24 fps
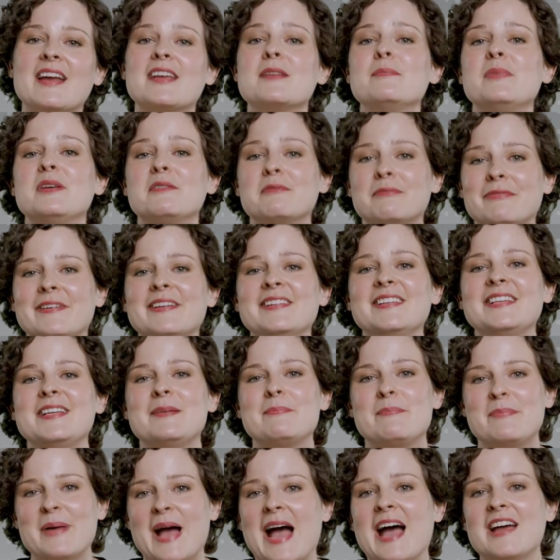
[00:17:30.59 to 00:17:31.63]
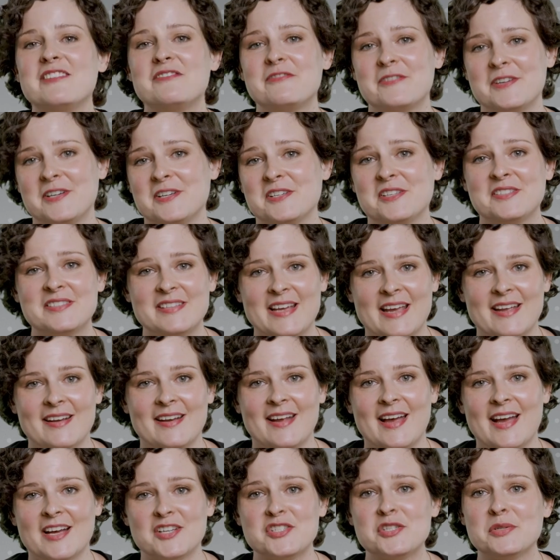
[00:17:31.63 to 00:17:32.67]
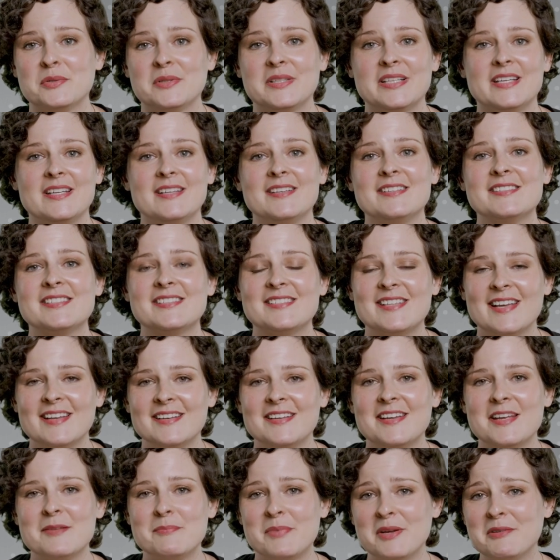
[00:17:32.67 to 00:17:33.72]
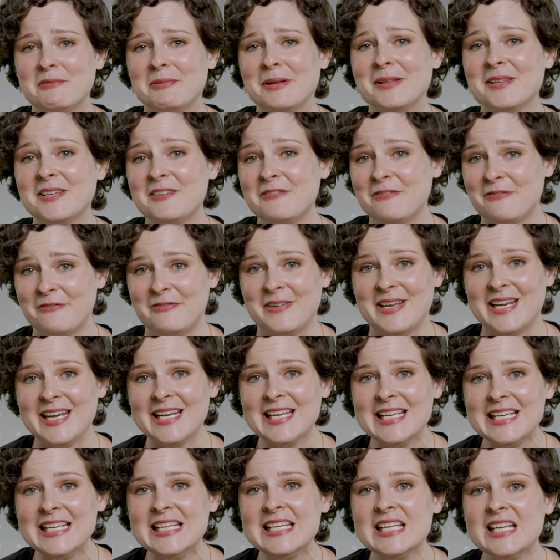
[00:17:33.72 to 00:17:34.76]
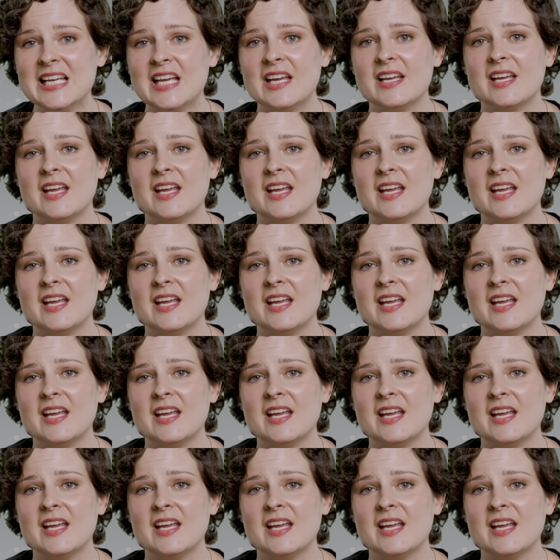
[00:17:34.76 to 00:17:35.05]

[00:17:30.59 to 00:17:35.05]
can be really bad for your skin, actually. Skin can be really finicky. It